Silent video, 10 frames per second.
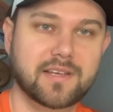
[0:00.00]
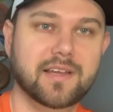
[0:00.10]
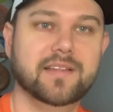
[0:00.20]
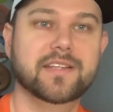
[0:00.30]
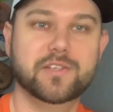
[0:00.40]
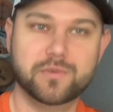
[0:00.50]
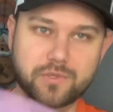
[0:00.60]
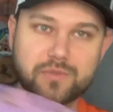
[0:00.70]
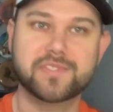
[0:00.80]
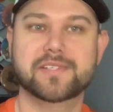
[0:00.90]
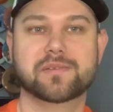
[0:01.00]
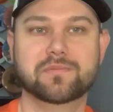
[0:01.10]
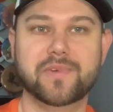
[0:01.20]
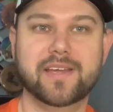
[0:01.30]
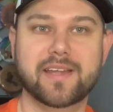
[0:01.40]
and then you do see some
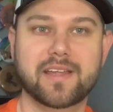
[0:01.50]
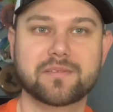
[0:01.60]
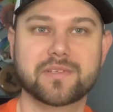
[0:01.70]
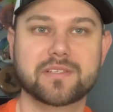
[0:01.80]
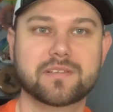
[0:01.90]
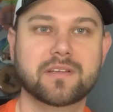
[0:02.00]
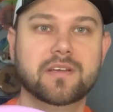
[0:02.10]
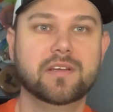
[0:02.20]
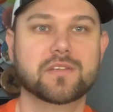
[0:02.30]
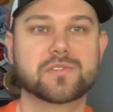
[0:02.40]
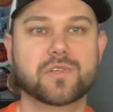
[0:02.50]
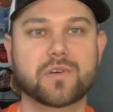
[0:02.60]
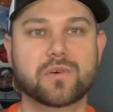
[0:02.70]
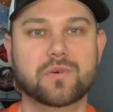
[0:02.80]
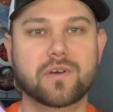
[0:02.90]
fade out of it.
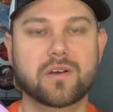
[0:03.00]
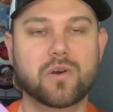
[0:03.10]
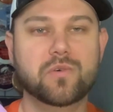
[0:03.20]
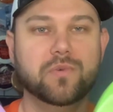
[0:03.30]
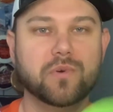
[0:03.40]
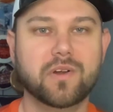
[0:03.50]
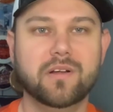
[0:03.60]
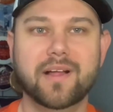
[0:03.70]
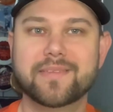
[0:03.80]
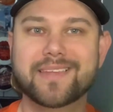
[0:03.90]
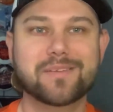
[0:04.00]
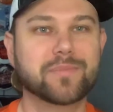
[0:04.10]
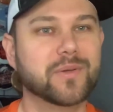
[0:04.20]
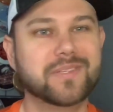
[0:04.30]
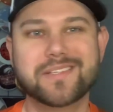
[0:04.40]
So overall, I think
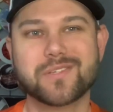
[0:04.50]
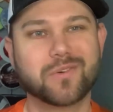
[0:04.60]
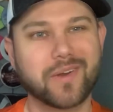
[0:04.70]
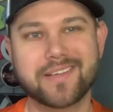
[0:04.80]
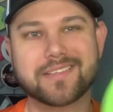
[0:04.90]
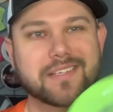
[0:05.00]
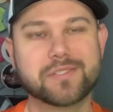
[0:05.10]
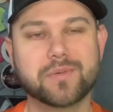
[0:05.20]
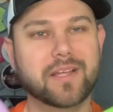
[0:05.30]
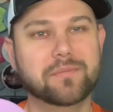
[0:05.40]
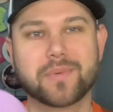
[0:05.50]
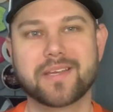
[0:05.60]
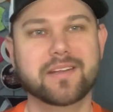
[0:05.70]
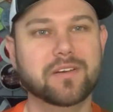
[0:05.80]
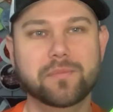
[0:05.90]
both of these are great discs for like
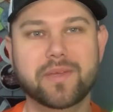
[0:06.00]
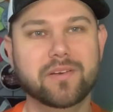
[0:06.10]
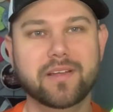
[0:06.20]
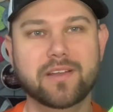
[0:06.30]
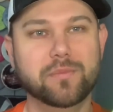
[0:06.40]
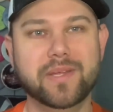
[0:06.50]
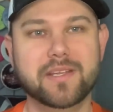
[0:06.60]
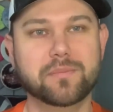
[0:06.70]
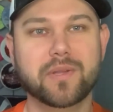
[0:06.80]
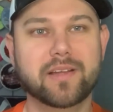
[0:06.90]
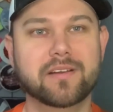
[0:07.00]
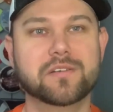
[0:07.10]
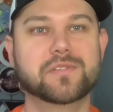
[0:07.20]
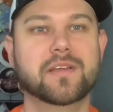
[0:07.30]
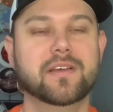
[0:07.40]
beginner to intermediate
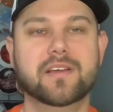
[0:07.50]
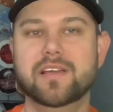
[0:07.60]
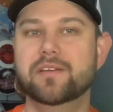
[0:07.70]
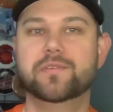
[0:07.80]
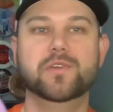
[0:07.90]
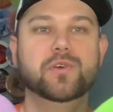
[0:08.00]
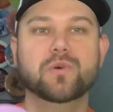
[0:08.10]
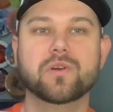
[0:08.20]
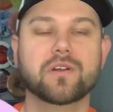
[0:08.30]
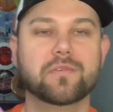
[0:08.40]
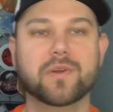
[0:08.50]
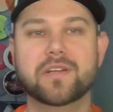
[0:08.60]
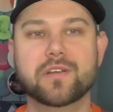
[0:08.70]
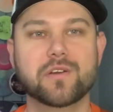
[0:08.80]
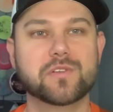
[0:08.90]
players. If you or a friend of
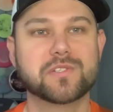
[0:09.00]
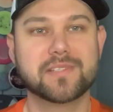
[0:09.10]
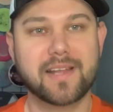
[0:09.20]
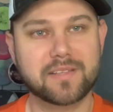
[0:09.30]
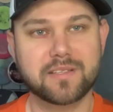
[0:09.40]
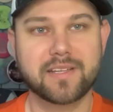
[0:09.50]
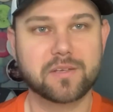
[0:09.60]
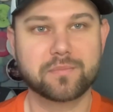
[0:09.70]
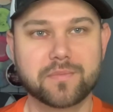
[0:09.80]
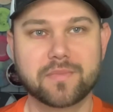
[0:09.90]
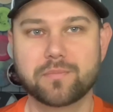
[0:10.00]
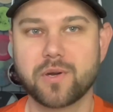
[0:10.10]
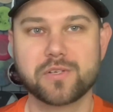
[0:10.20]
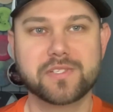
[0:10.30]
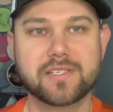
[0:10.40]
yours is an athletic
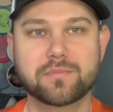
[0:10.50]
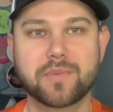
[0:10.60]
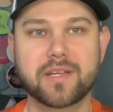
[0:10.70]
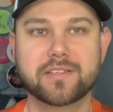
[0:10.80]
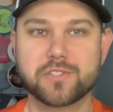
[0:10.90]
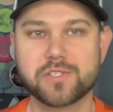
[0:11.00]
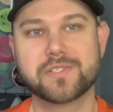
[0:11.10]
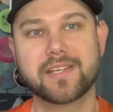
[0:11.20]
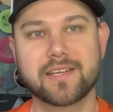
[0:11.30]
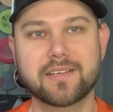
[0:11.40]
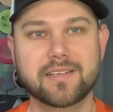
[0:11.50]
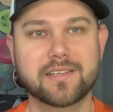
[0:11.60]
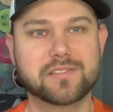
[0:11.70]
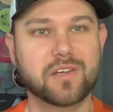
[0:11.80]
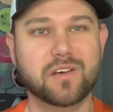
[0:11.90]
person but just getting into
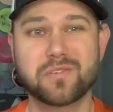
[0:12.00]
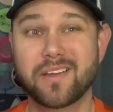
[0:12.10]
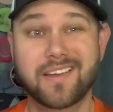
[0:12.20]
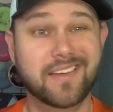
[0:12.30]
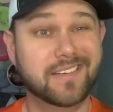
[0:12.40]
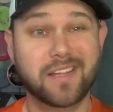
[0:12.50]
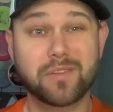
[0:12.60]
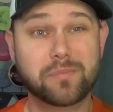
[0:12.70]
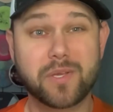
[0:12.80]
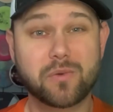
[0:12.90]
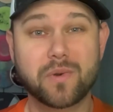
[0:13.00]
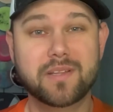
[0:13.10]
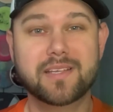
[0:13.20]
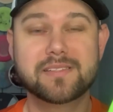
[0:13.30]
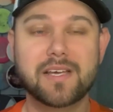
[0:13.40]
disc golf, definitely pick one of
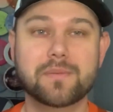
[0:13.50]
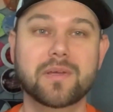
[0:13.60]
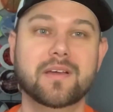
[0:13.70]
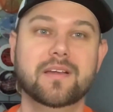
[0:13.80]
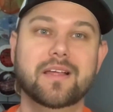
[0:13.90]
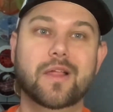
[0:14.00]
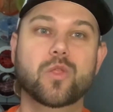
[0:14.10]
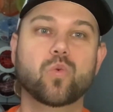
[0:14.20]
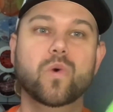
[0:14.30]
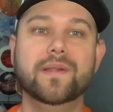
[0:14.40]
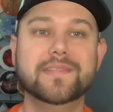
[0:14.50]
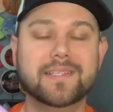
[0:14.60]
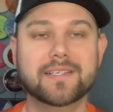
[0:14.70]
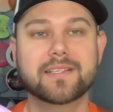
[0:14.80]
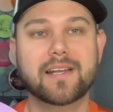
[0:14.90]
these up. The one
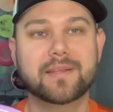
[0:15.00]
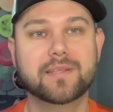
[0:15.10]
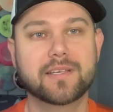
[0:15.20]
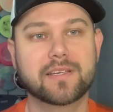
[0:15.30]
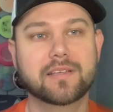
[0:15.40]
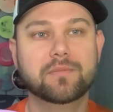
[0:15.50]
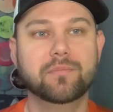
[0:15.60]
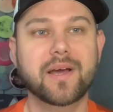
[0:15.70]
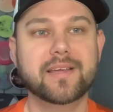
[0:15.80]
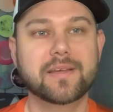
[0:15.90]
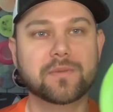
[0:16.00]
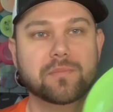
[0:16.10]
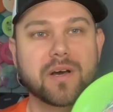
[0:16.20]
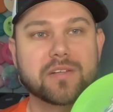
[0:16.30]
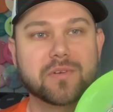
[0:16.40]
thing that I think might give the
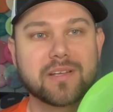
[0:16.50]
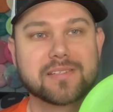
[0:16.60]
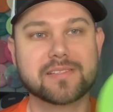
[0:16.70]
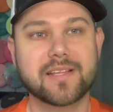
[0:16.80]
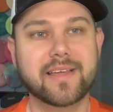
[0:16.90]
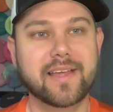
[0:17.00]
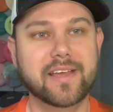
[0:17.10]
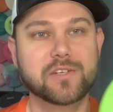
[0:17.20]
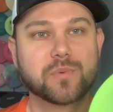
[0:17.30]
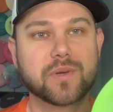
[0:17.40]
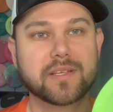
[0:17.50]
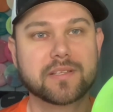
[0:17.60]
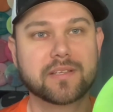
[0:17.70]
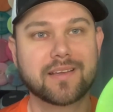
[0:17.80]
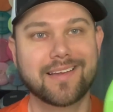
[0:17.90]
Mantra a slight edge
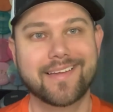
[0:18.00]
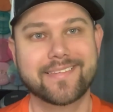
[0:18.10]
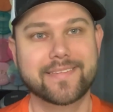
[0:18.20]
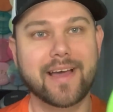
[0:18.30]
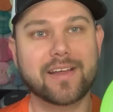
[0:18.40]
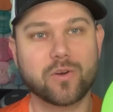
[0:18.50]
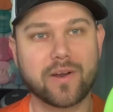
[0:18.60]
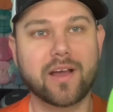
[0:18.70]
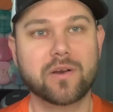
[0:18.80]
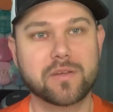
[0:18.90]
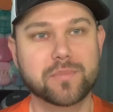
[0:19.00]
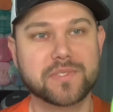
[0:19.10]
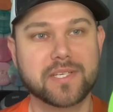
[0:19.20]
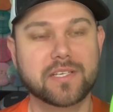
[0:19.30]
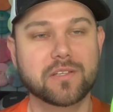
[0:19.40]
with that crowd in
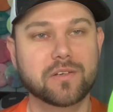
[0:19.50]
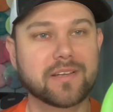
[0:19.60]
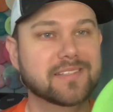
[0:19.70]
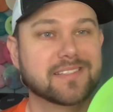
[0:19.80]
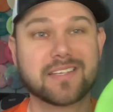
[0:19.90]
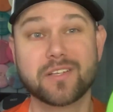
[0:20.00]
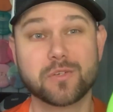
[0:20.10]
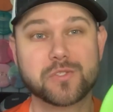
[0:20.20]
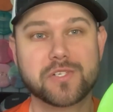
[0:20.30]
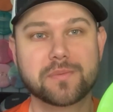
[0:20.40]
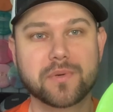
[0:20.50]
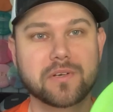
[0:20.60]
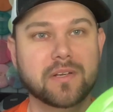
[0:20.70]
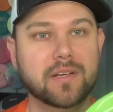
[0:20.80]
particular is it's a little cheaper.